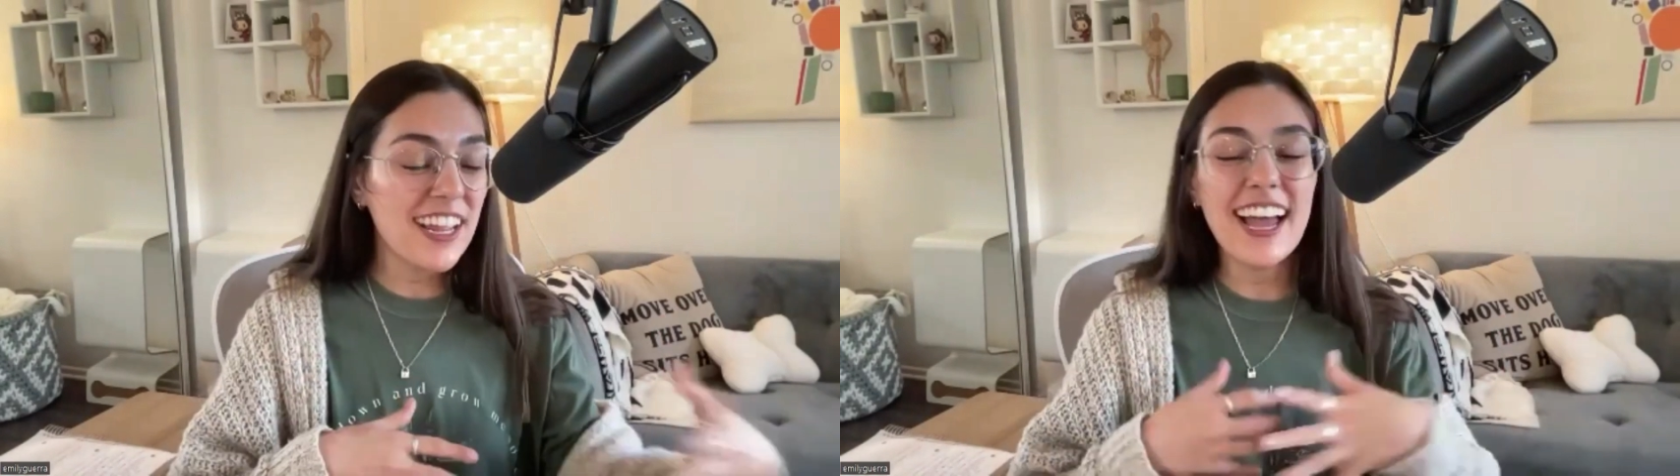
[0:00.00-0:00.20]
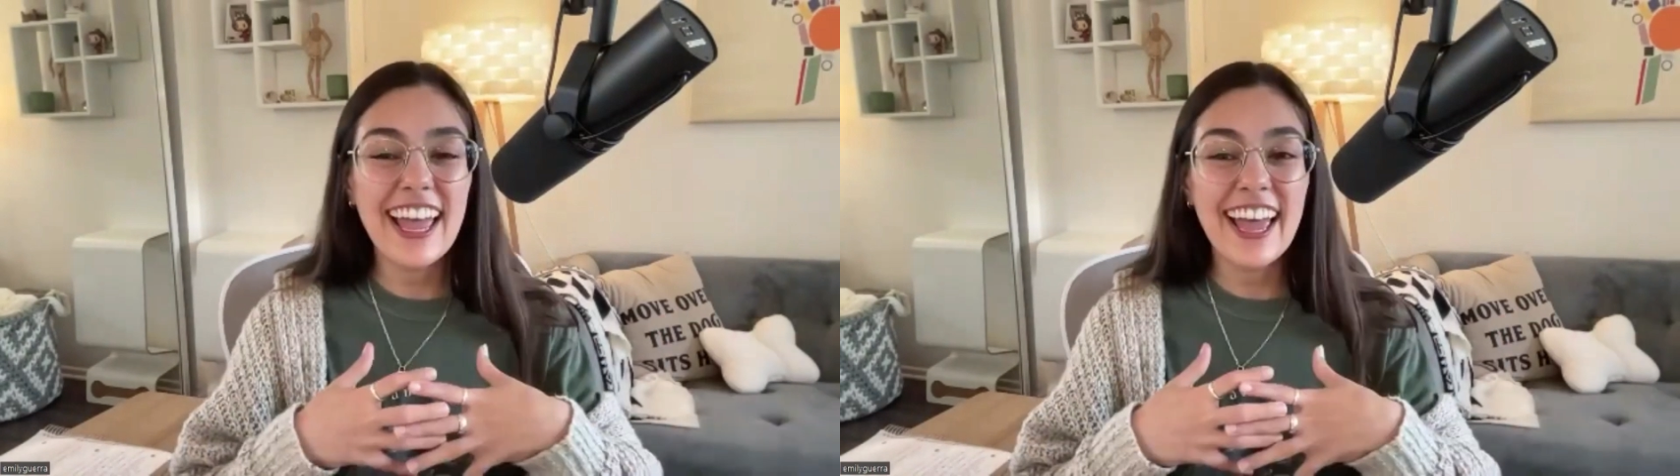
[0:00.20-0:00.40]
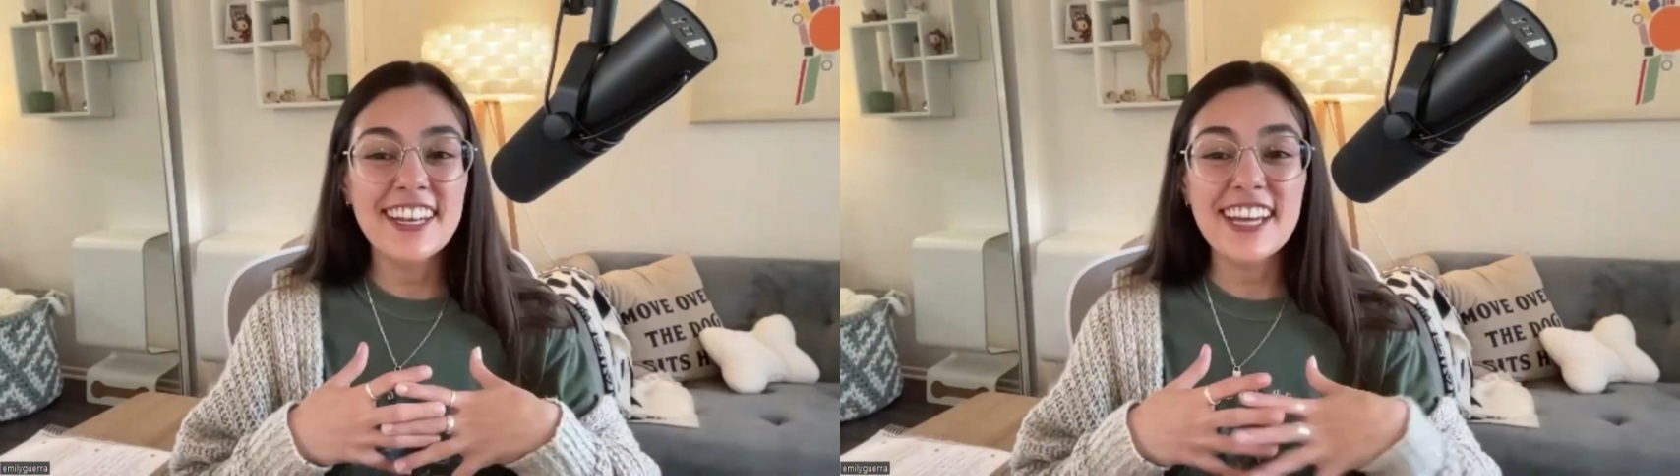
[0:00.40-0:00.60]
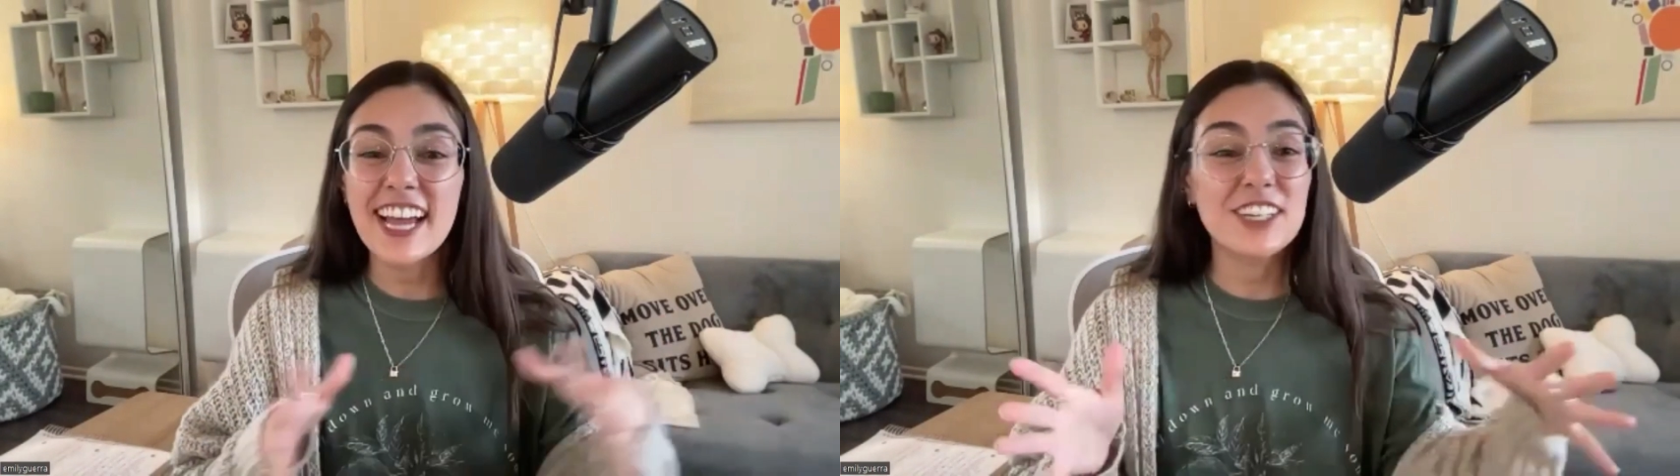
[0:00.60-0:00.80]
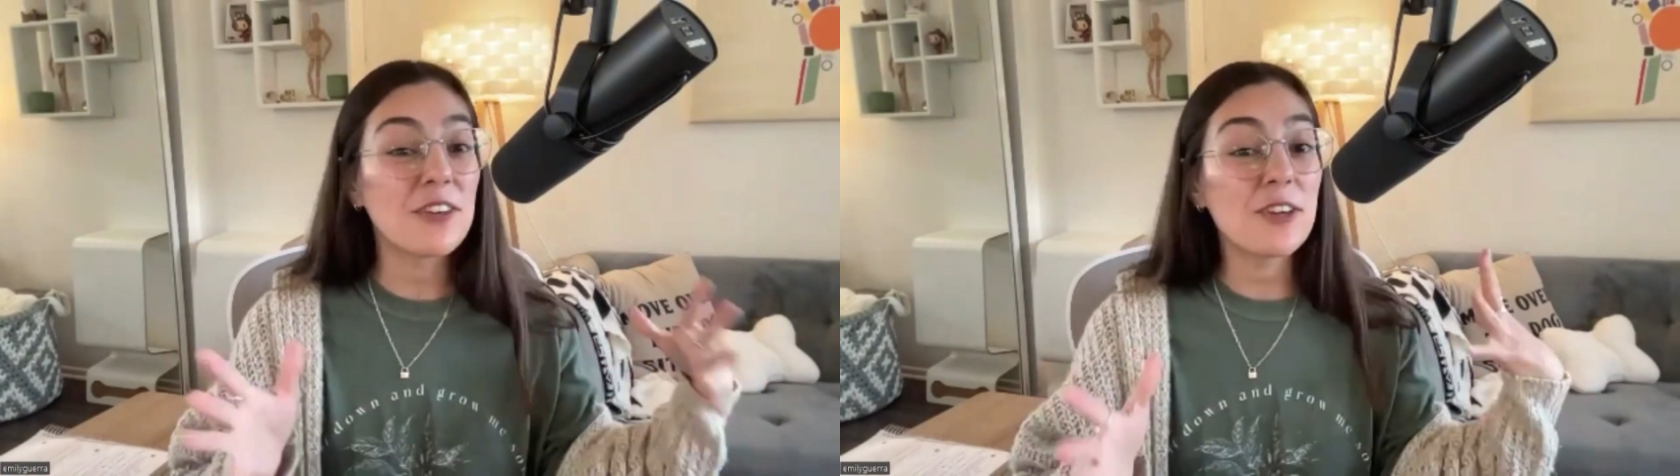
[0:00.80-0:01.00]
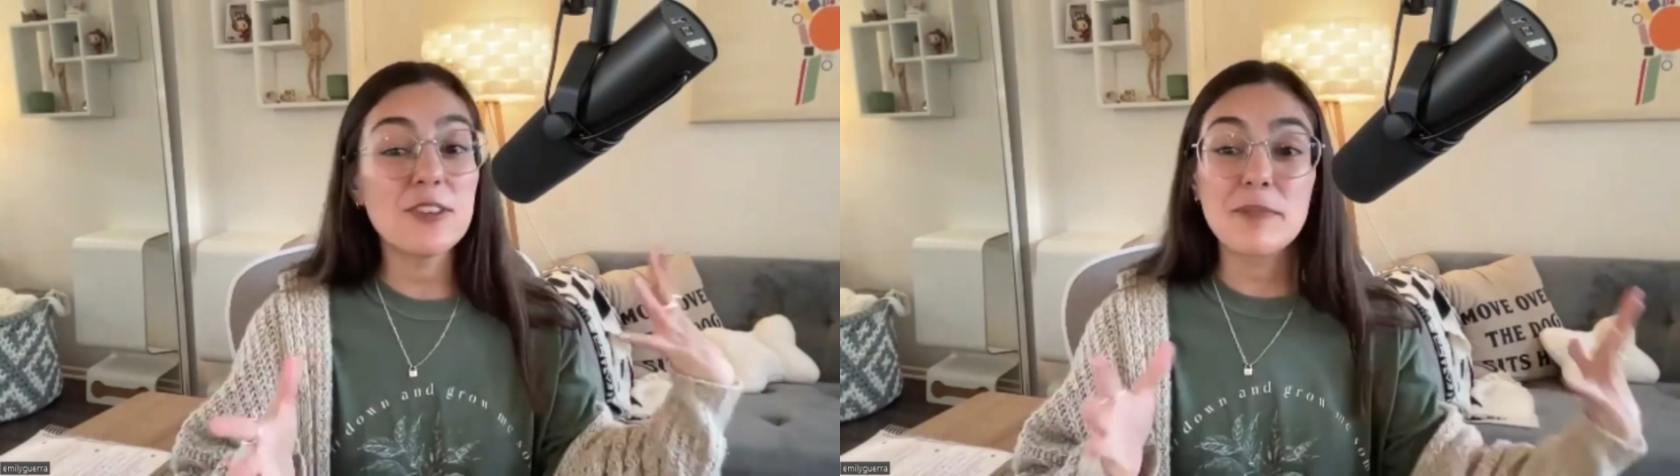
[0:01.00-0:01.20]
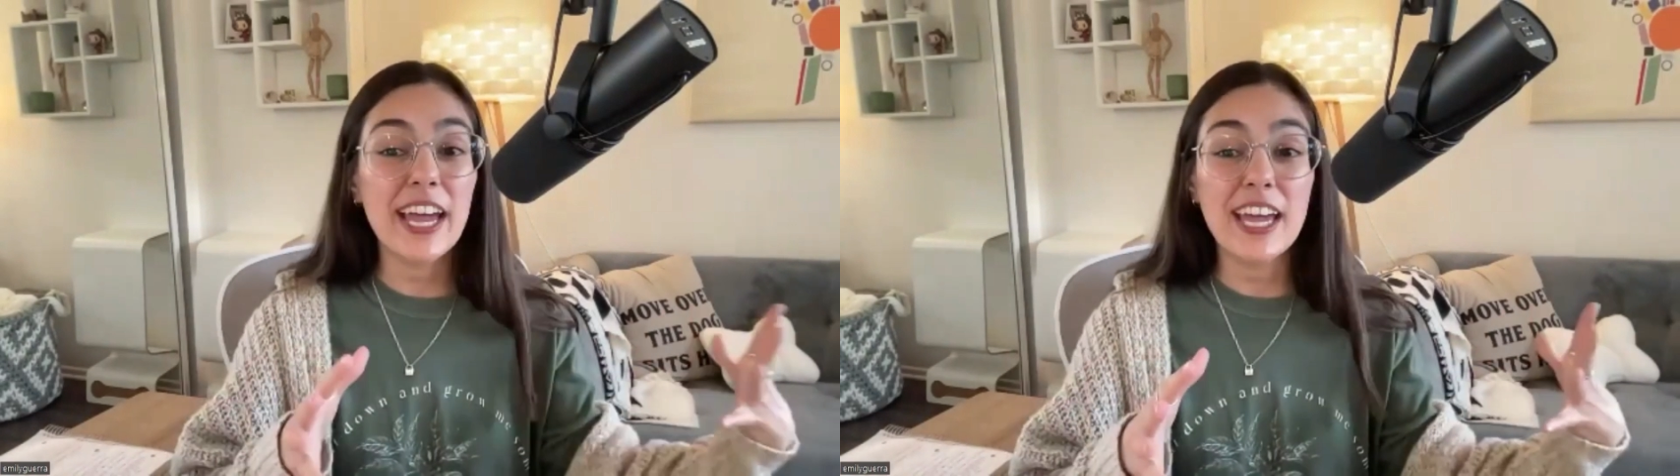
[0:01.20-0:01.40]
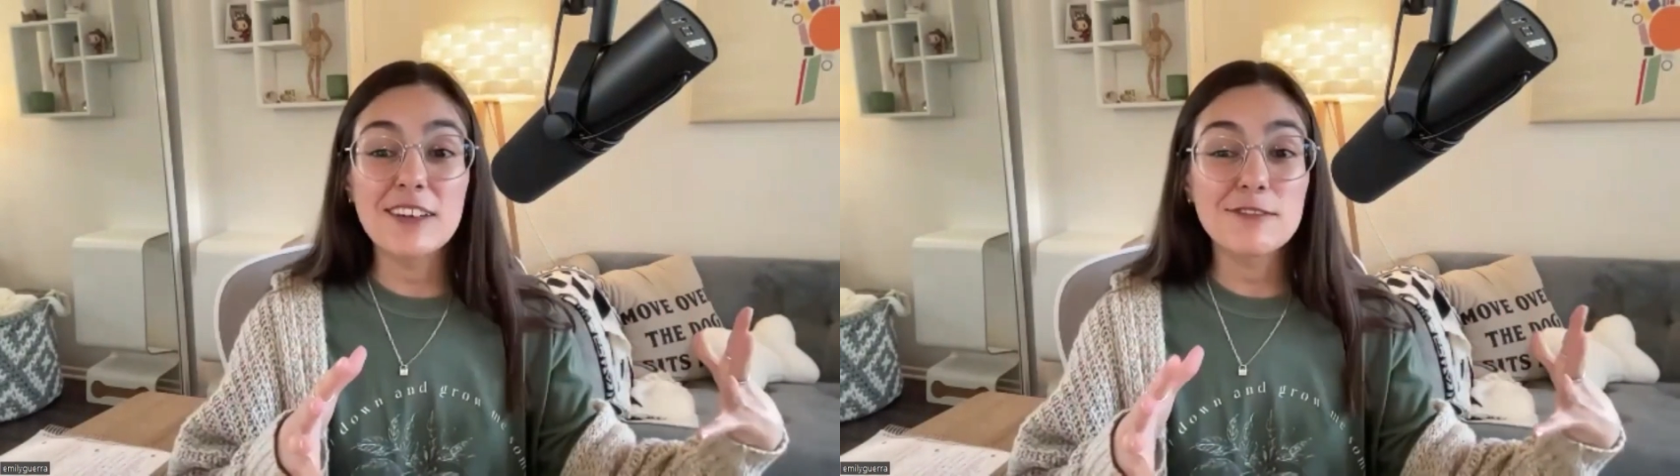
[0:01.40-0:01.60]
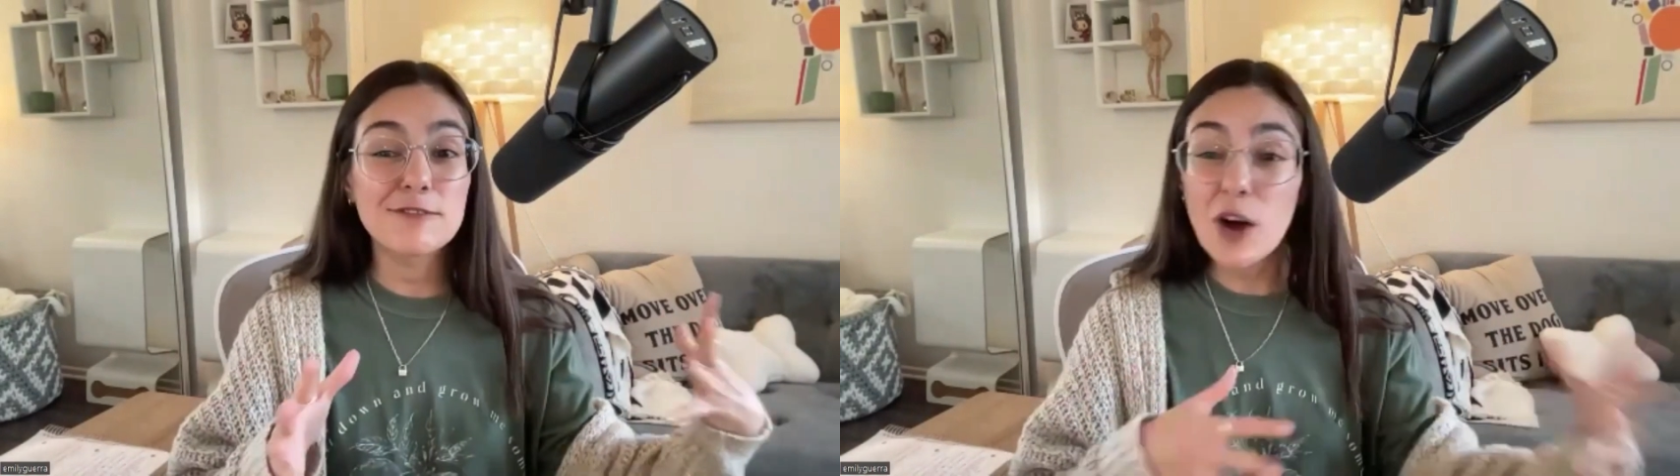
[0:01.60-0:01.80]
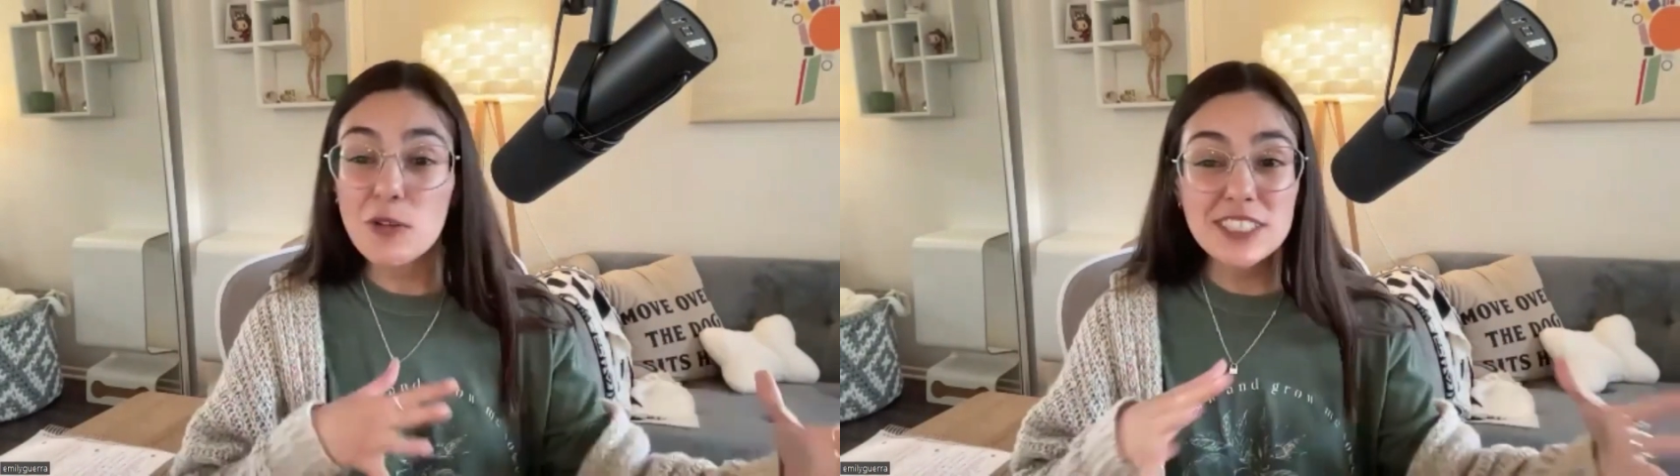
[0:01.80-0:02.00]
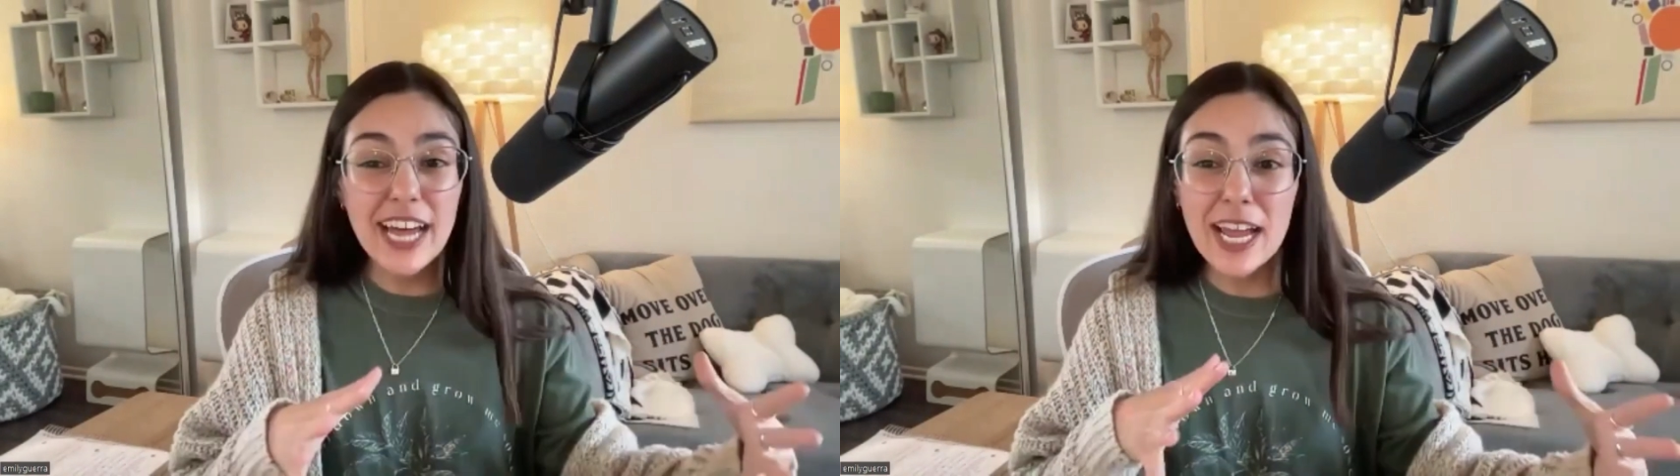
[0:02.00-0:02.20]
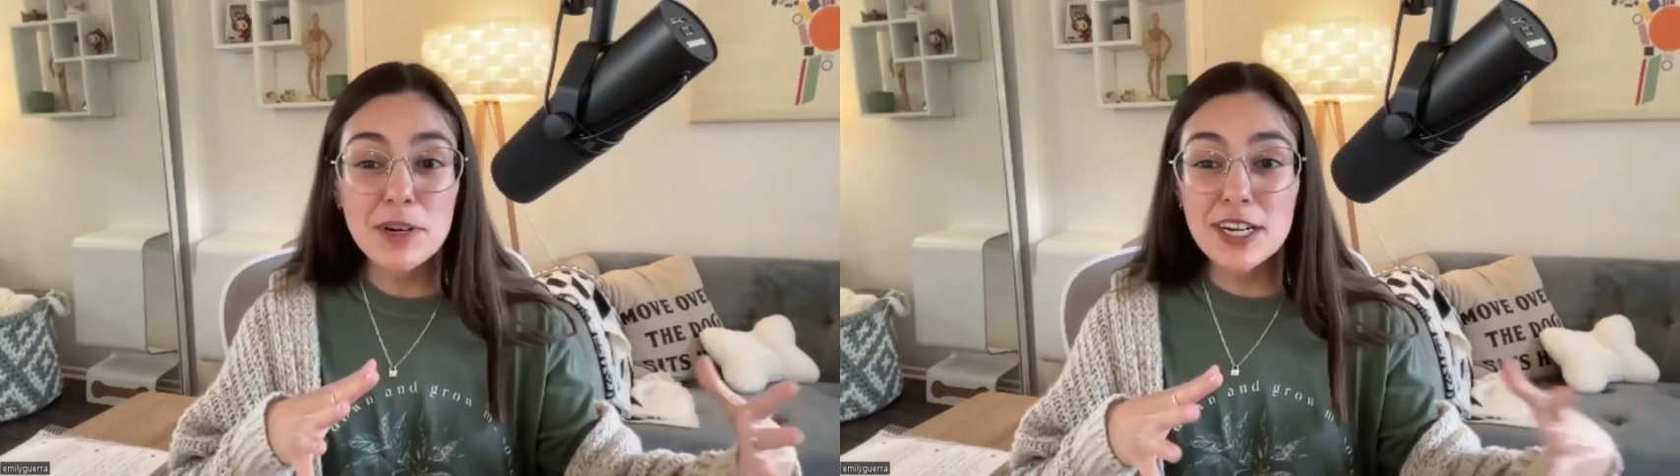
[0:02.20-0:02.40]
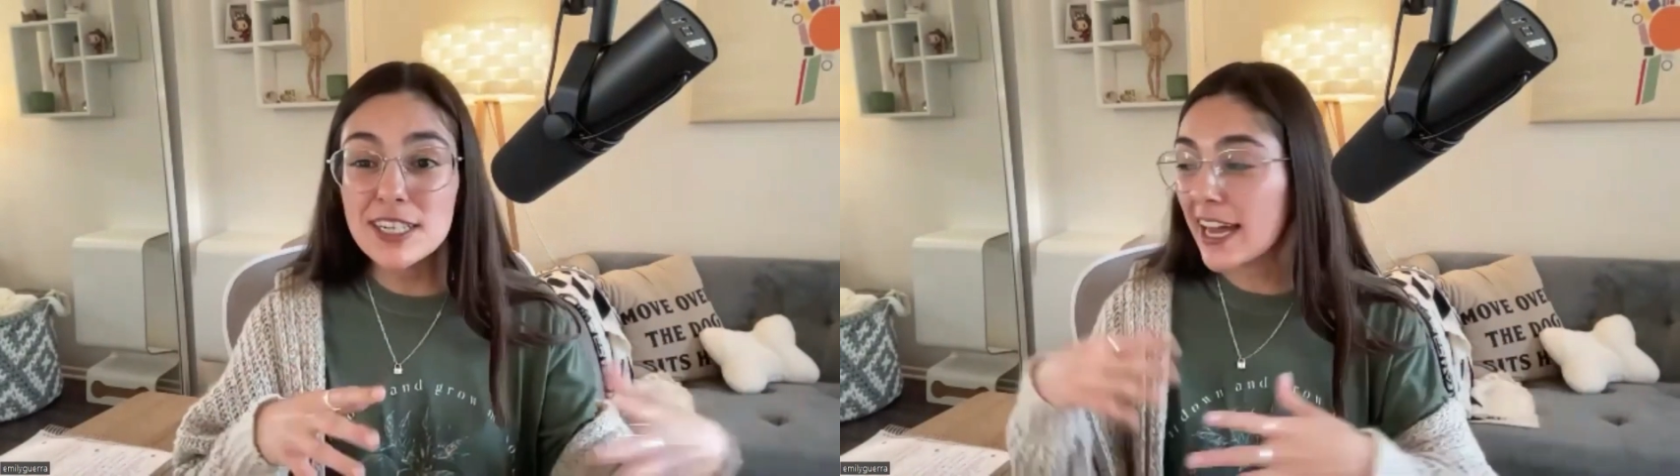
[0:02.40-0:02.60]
and I don't use my phone timers.